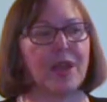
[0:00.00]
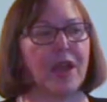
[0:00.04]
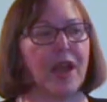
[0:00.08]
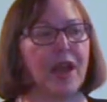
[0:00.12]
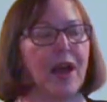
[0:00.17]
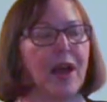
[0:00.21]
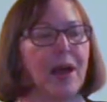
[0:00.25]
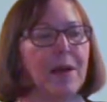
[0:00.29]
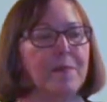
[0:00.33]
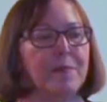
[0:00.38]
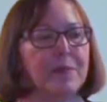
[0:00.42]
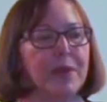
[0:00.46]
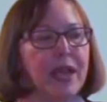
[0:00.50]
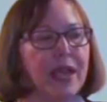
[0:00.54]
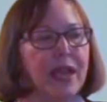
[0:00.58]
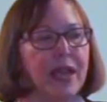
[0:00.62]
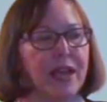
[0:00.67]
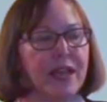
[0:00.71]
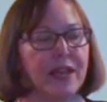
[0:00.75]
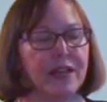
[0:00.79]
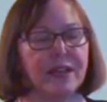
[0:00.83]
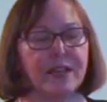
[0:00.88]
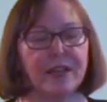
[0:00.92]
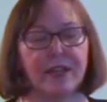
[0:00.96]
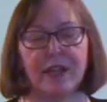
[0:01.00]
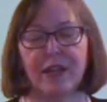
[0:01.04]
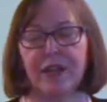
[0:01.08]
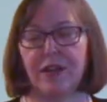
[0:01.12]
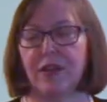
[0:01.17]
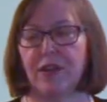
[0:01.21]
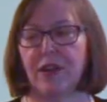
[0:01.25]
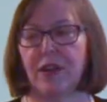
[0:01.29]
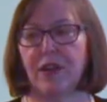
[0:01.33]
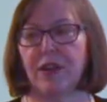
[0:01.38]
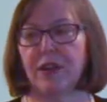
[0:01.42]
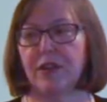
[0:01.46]
Um, and, uh,
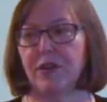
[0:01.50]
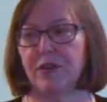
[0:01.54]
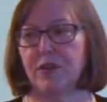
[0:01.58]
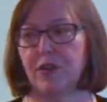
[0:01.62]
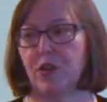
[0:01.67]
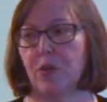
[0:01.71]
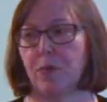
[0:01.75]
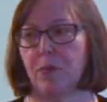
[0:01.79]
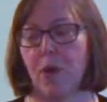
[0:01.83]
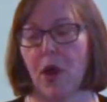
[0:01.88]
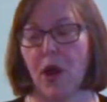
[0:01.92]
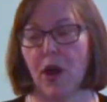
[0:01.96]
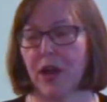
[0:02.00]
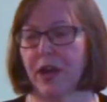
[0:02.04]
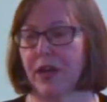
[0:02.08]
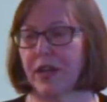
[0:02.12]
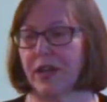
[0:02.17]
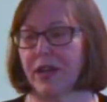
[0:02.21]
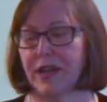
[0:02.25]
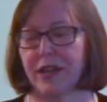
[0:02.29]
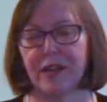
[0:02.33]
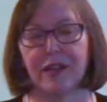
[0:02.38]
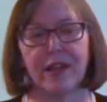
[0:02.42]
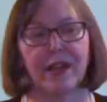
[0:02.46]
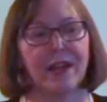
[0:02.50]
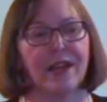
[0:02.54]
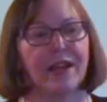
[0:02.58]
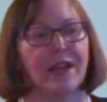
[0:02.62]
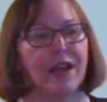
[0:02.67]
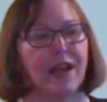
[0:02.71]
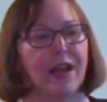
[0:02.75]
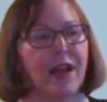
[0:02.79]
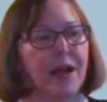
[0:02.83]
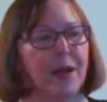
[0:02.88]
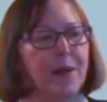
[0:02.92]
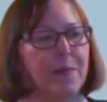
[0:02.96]
and, you know, marketing
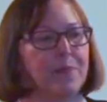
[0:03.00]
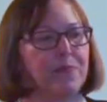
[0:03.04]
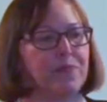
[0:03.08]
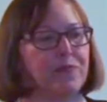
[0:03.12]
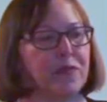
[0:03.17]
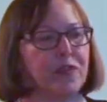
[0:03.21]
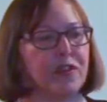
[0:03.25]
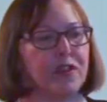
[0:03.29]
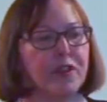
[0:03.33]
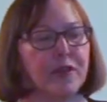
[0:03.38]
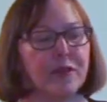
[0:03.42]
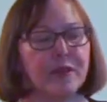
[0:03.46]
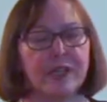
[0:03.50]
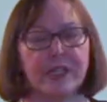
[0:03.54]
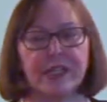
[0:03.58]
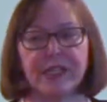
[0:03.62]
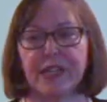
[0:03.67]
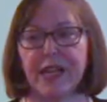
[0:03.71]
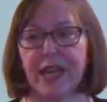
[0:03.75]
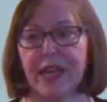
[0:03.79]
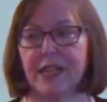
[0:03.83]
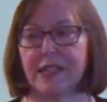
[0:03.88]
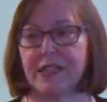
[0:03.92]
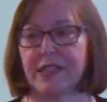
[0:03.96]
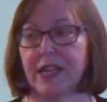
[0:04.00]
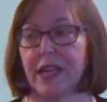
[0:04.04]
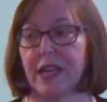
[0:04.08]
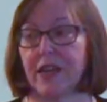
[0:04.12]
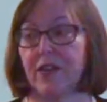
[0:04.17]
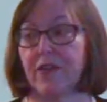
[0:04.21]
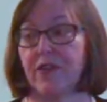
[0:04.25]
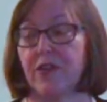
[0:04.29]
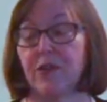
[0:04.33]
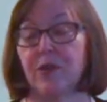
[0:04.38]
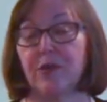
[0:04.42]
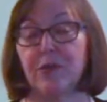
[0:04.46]
um, theory says that
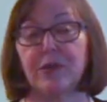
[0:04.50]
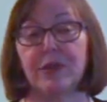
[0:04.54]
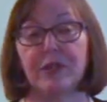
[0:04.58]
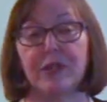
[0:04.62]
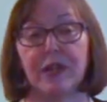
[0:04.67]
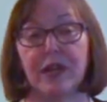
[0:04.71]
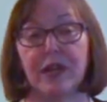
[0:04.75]
if you